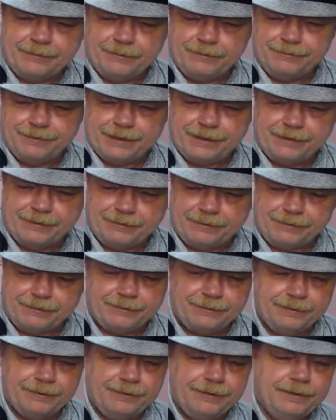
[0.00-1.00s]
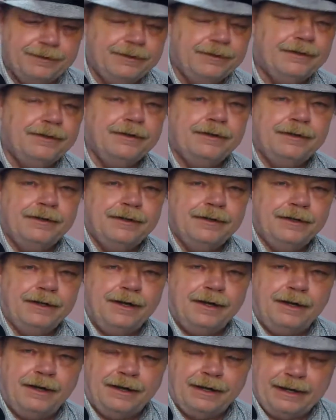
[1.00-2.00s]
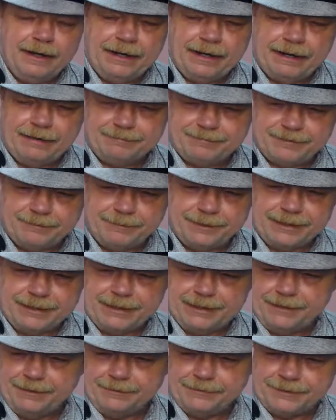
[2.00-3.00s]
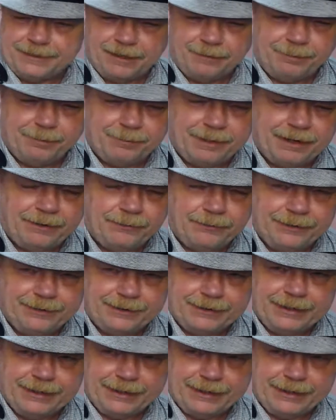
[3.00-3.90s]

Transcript: go over there, or have somebody he knows help him out with